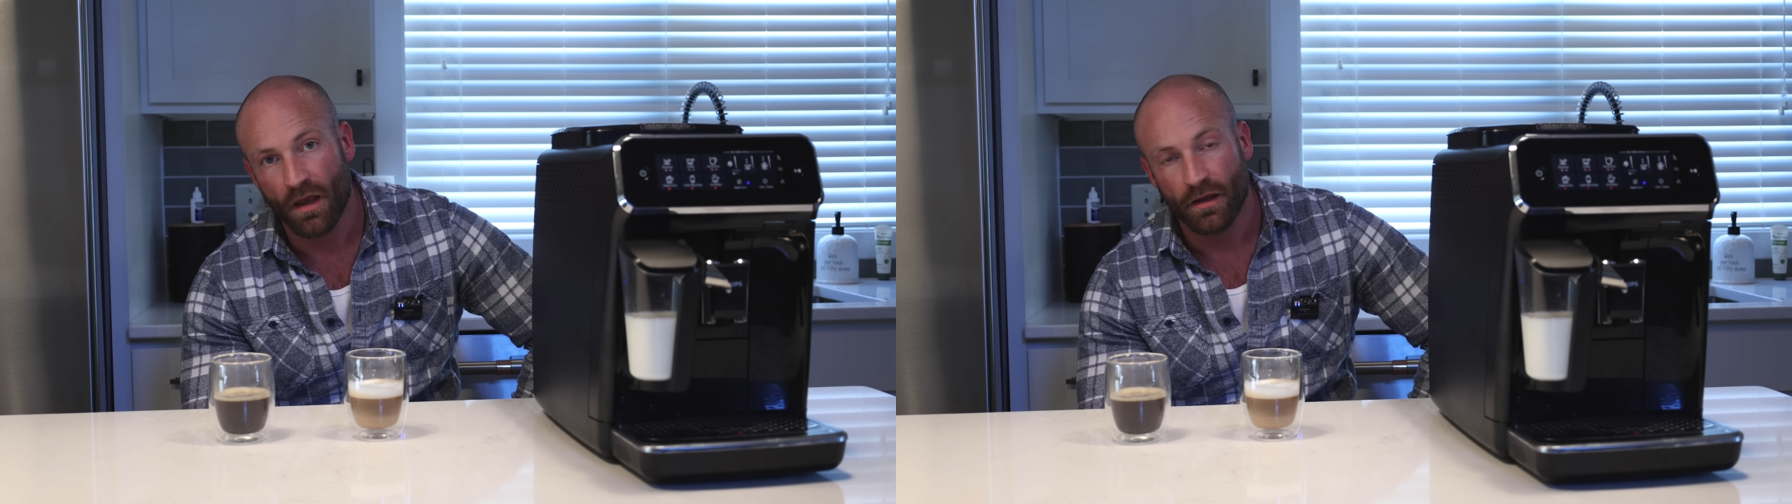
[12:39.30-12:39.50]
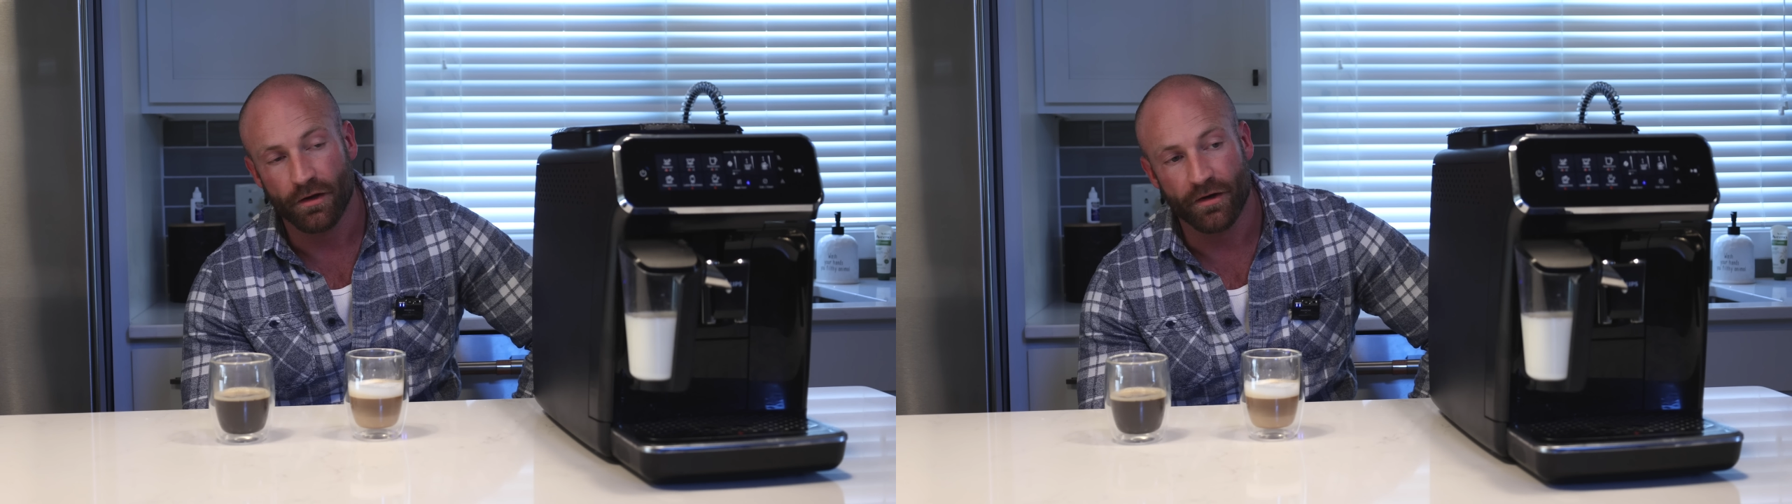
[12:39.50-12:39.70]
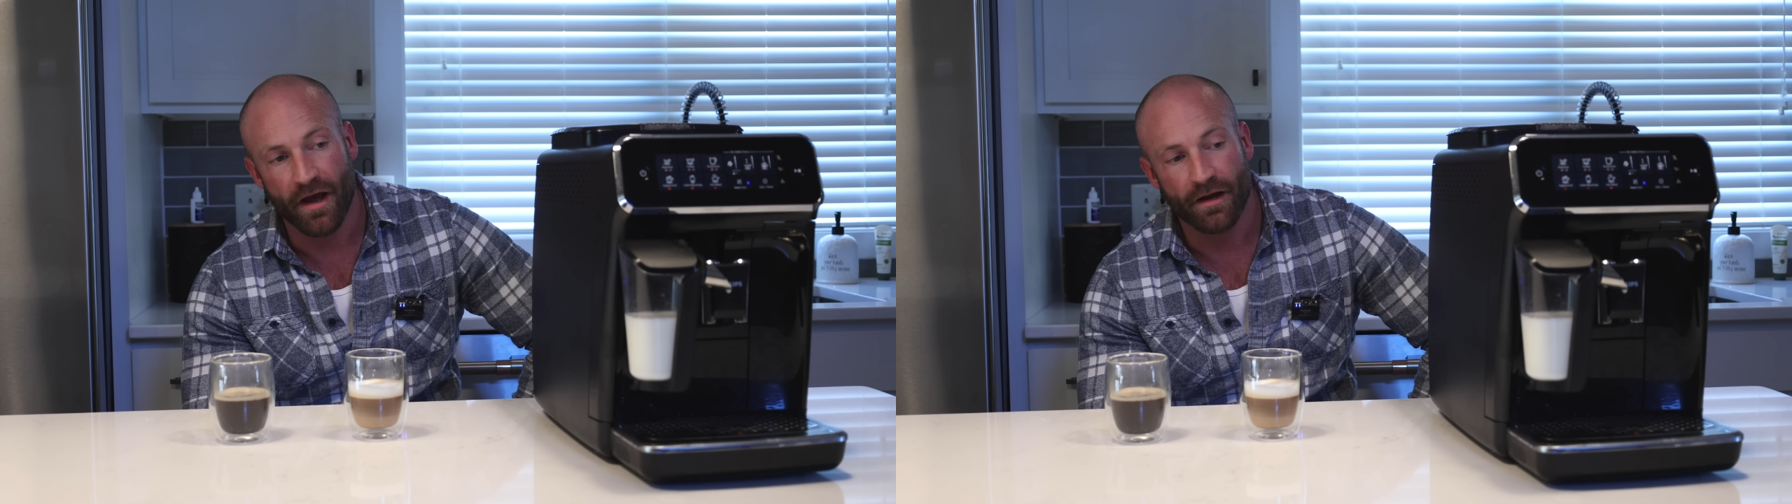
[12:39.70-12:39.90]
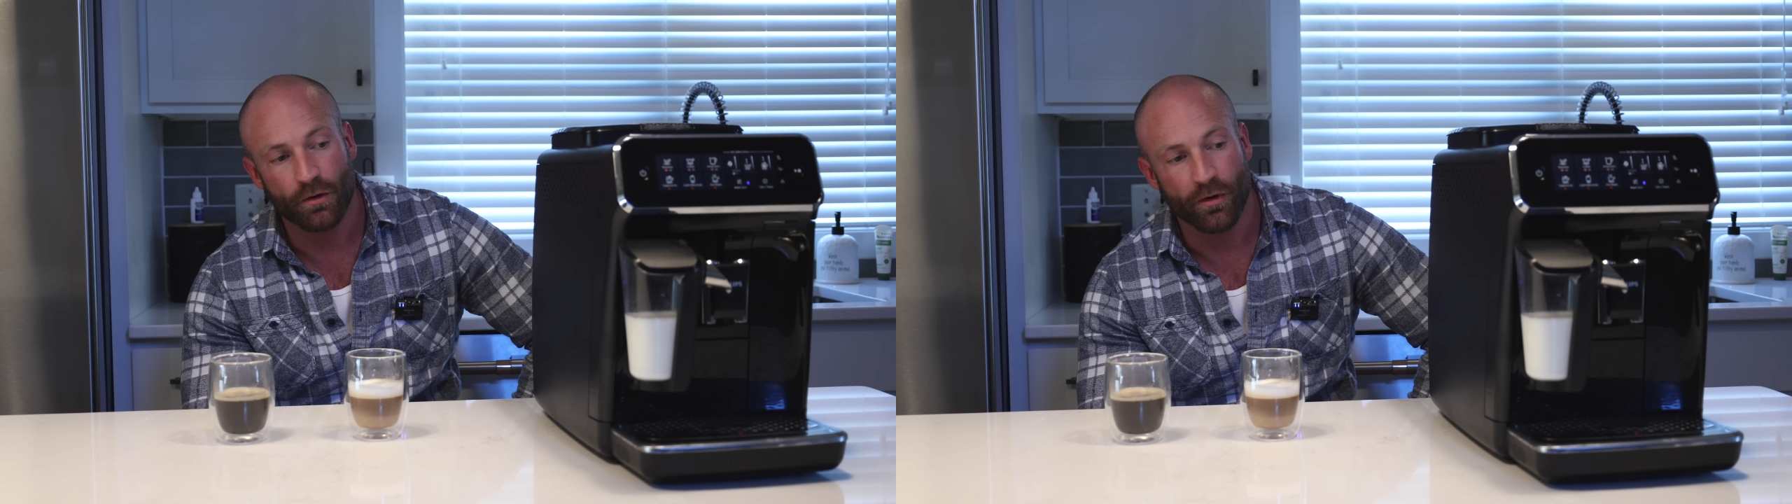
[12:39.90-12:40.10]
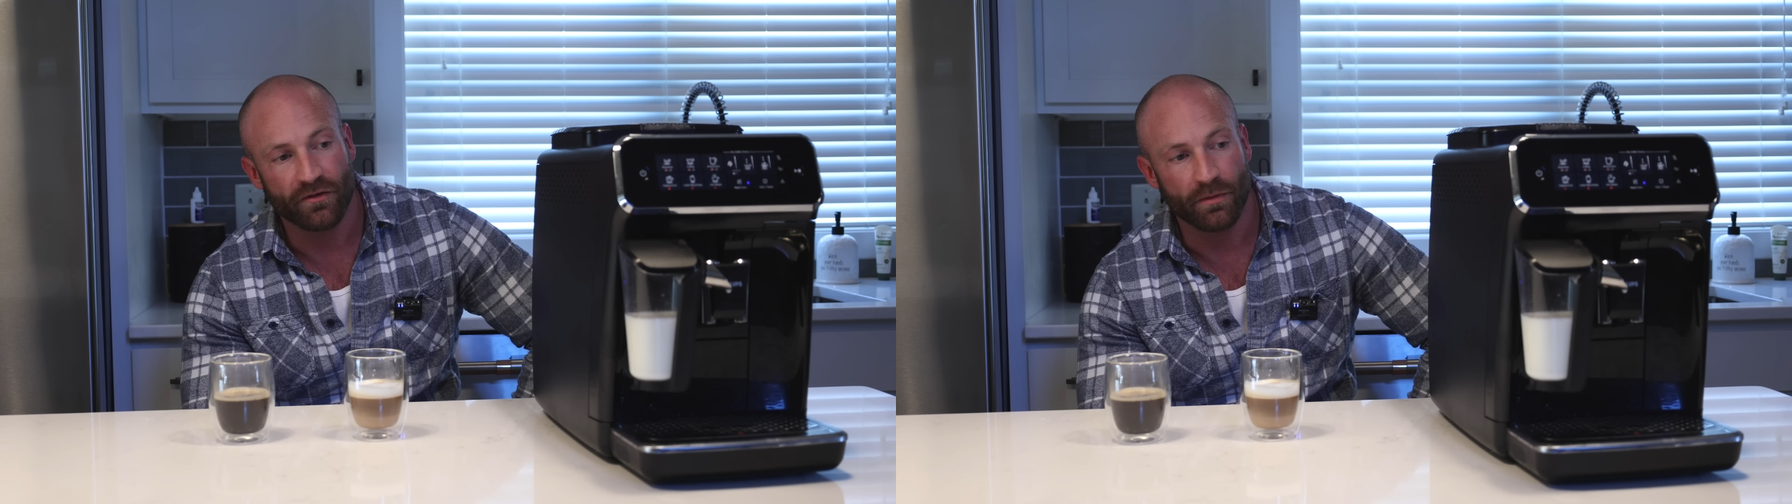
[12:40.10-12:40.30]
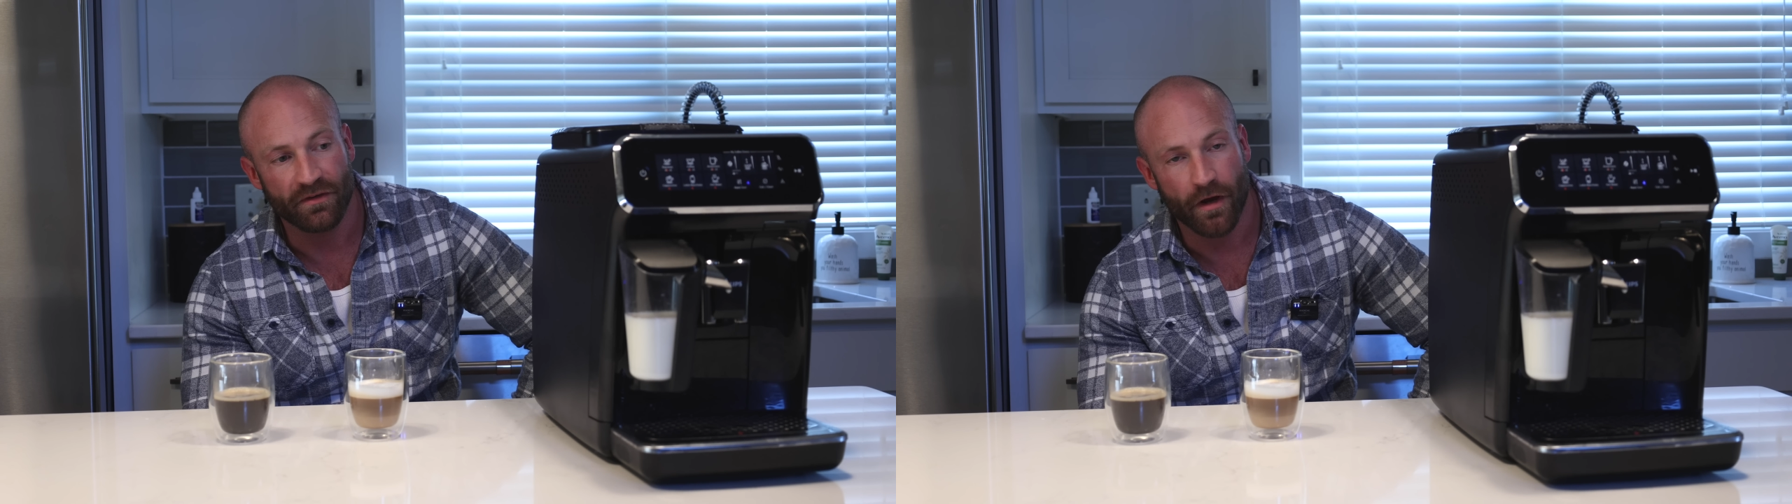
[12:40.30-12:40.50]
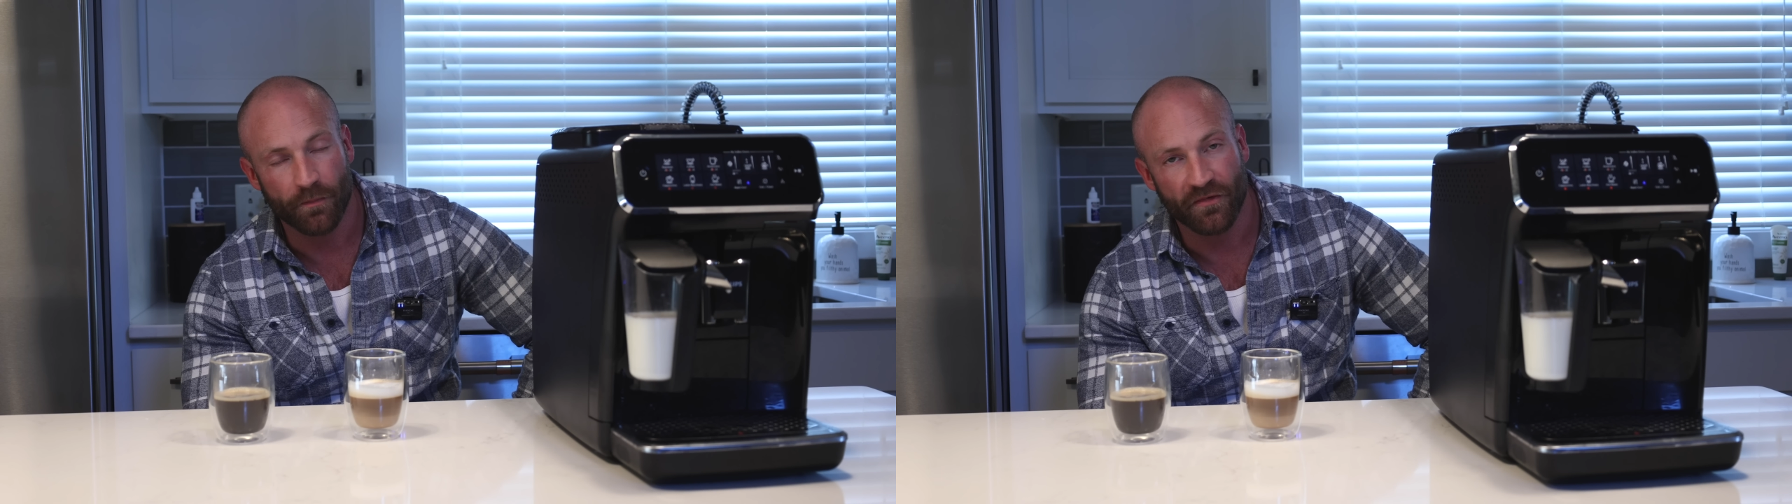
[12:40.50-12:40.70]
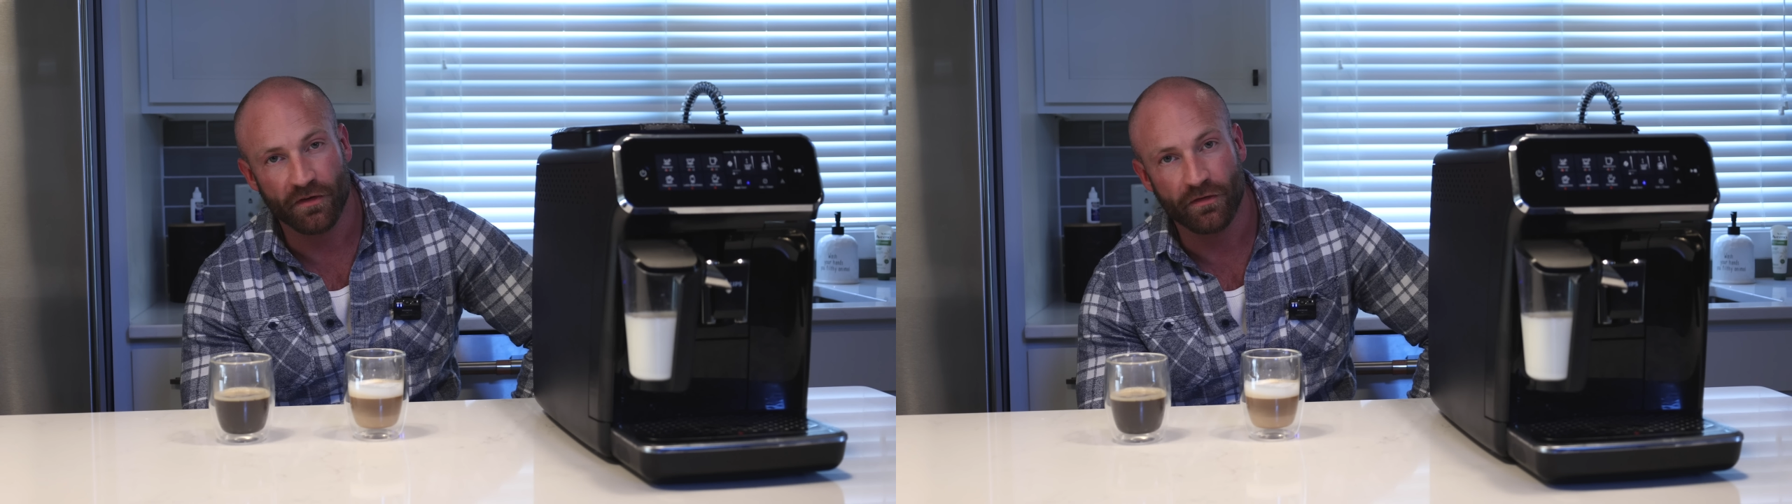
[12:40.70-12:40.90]
You're not going to be
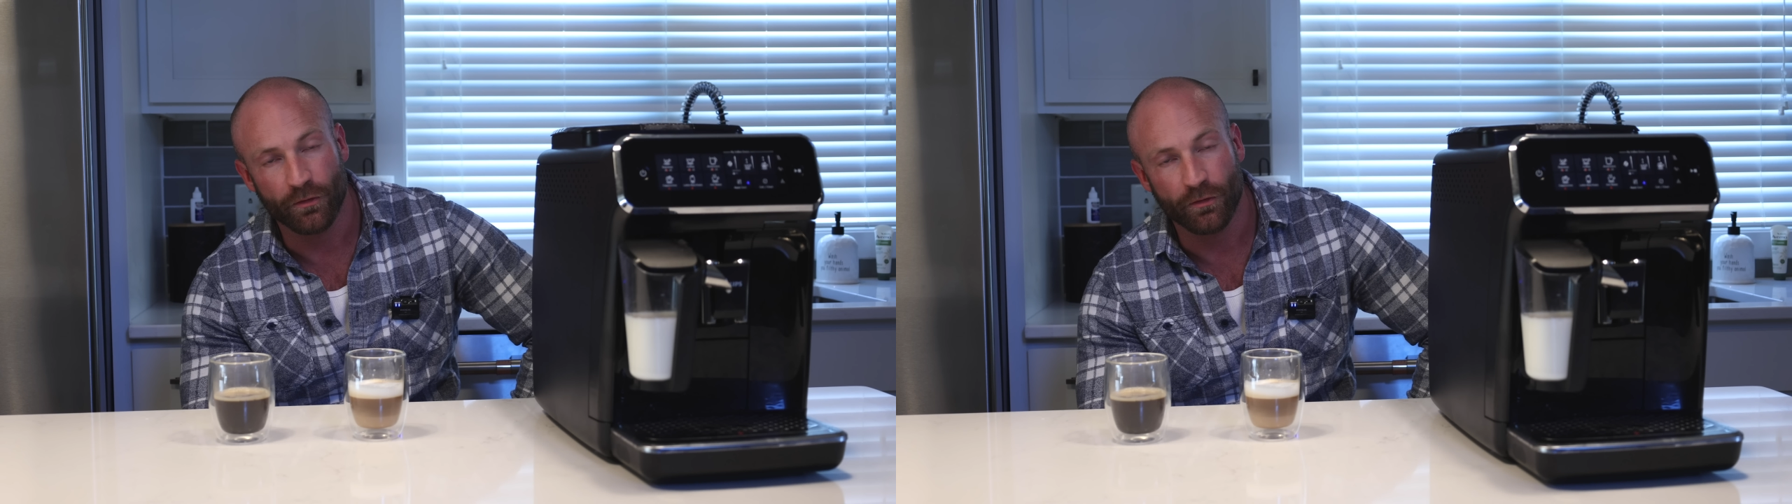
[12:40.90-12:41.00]
tempted